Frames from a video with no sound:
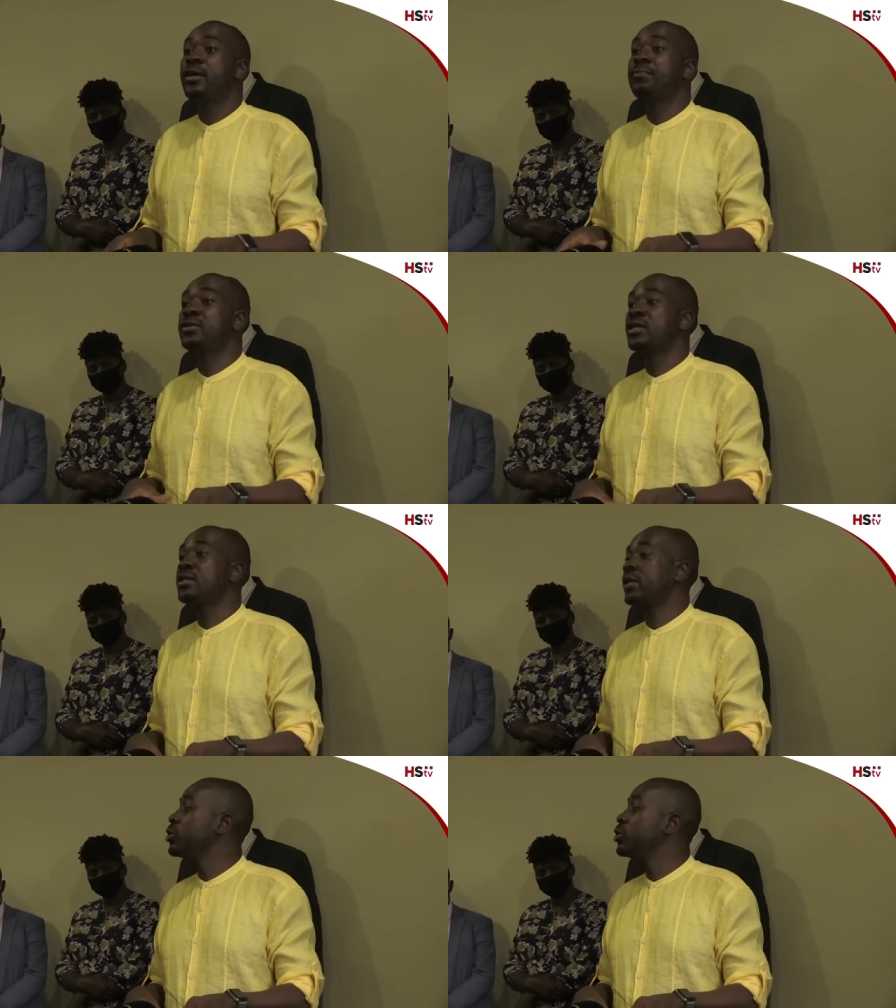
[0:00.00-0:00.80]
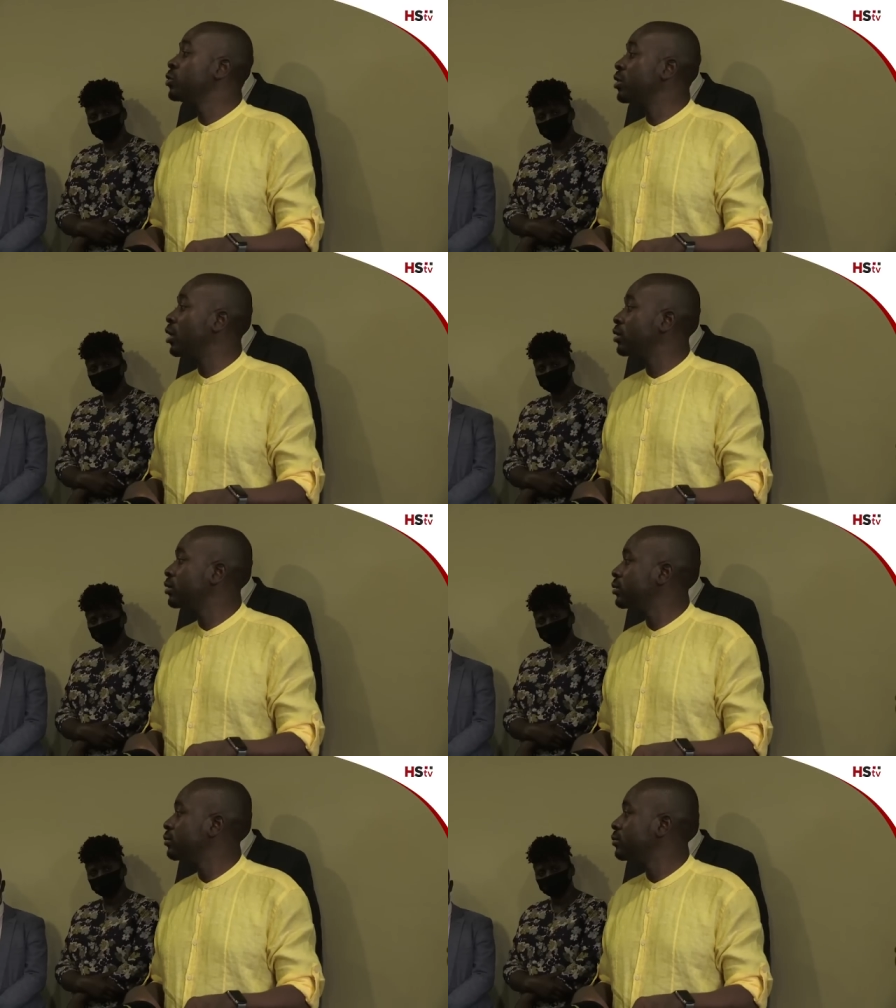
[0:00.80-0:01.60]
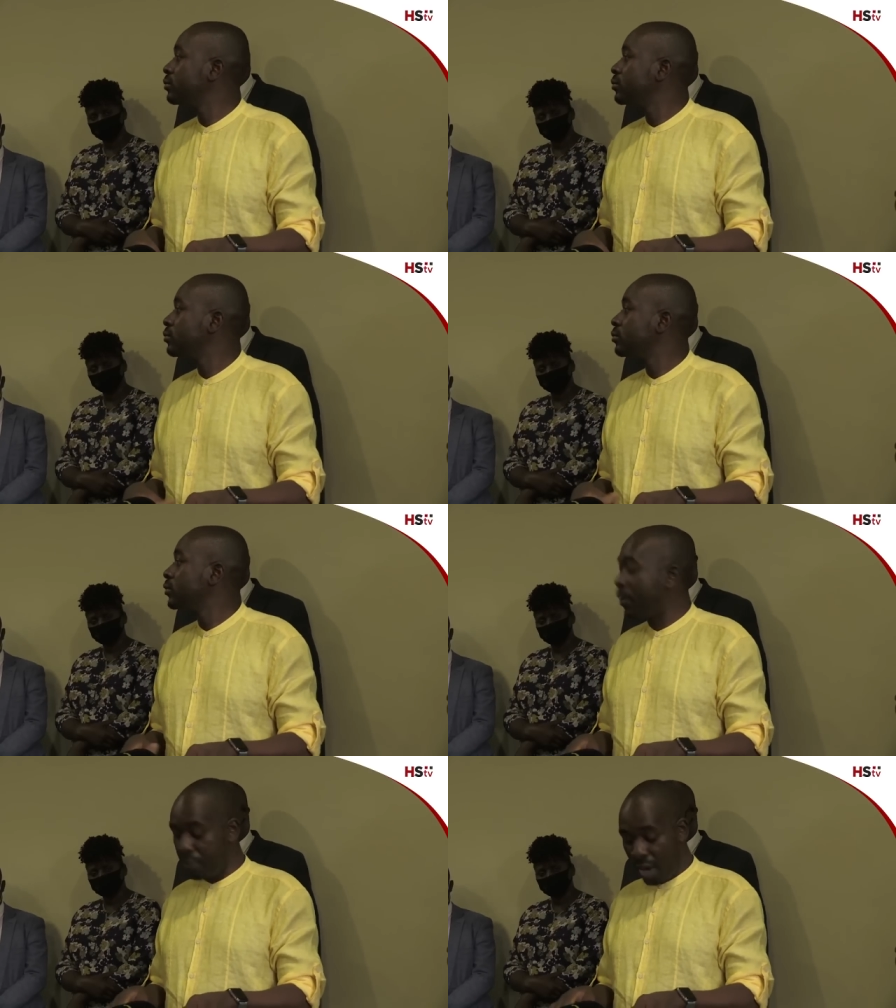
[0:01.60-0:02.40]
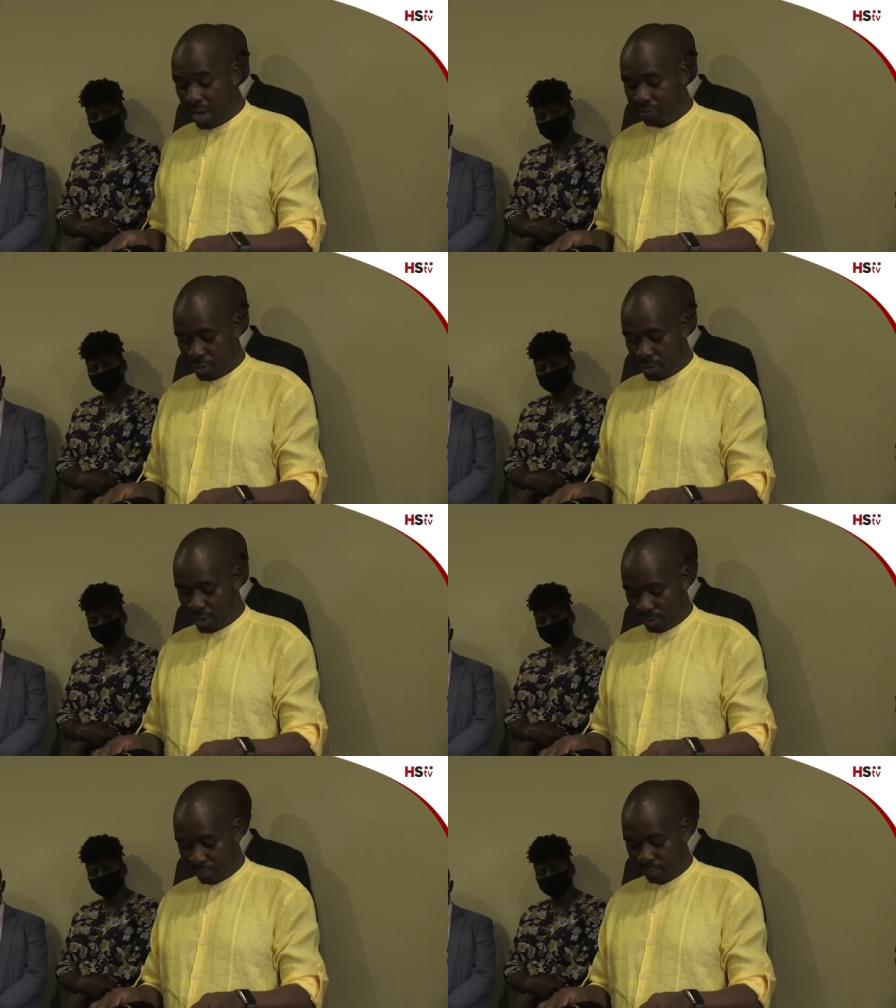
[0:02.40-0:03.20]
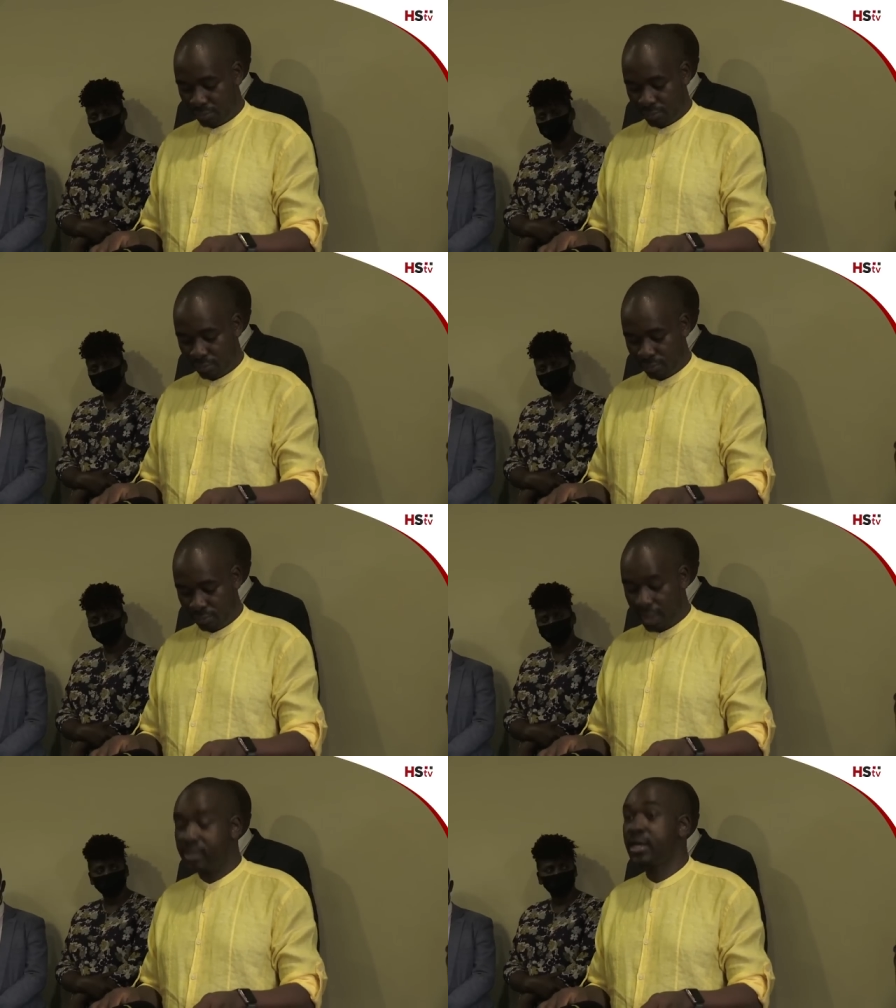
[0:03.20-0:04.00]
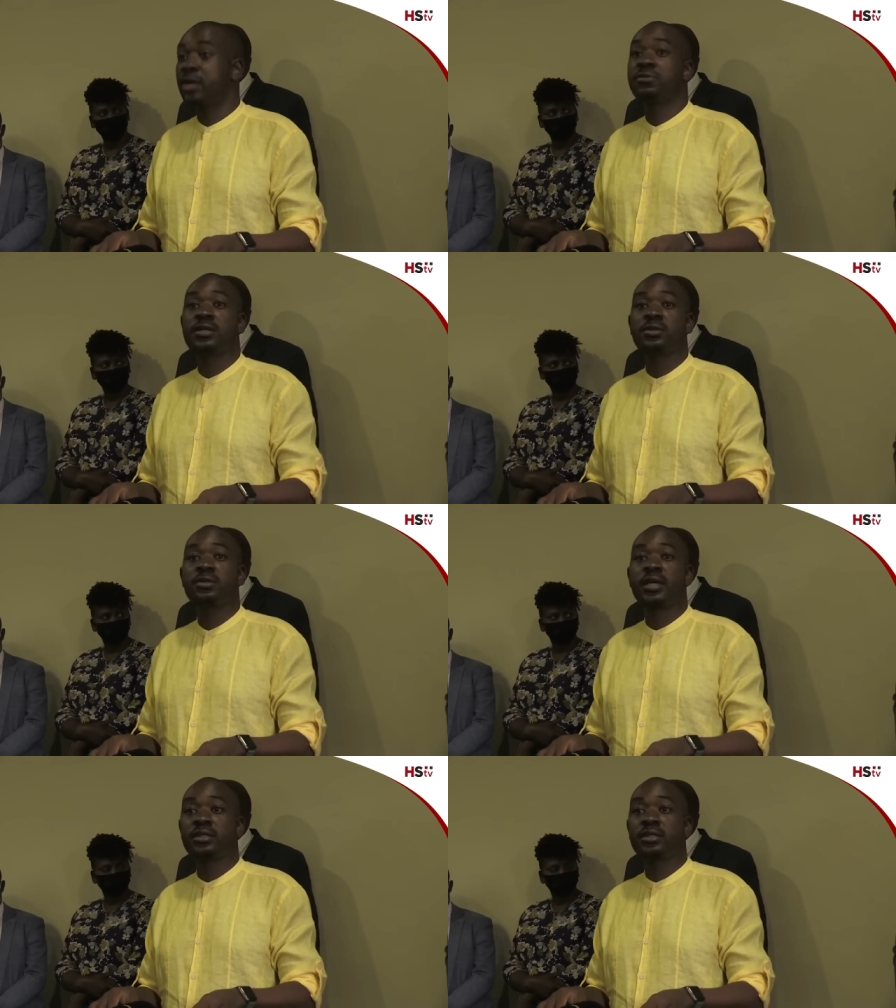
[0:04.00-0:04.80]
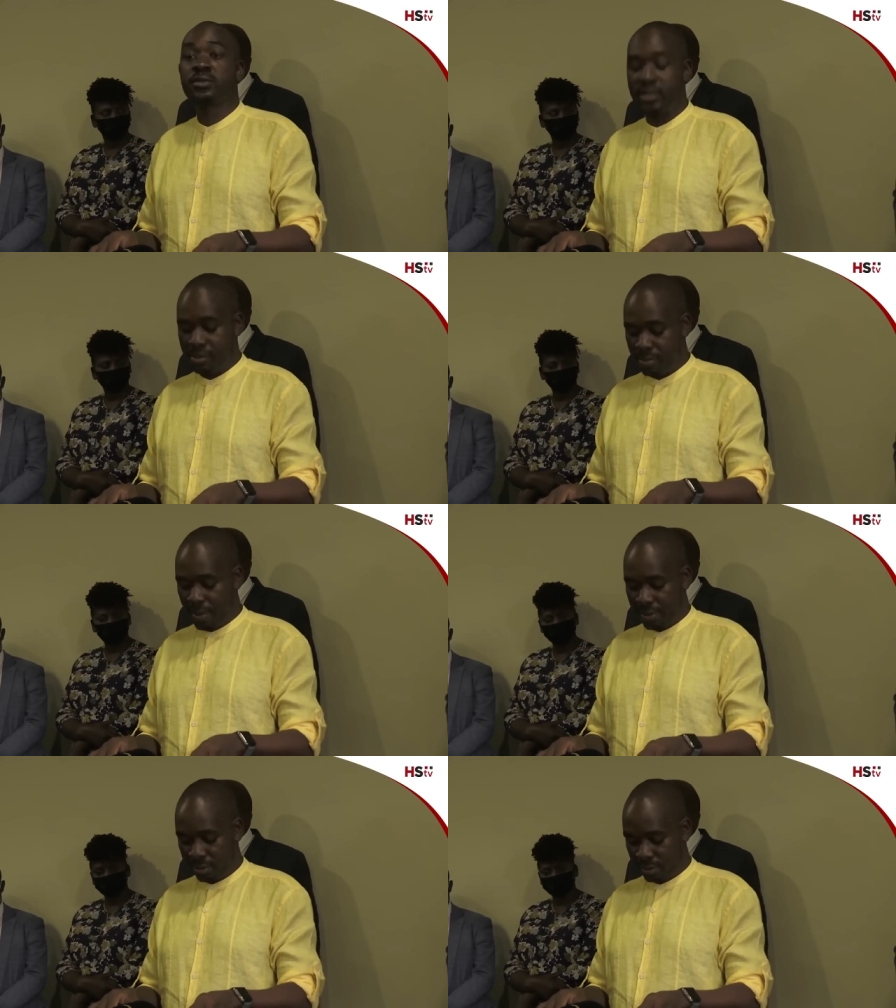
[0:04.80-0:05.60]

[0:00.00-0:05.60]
represent that new dawn, a bright future, a start of a new trajectory in Zimbabwe.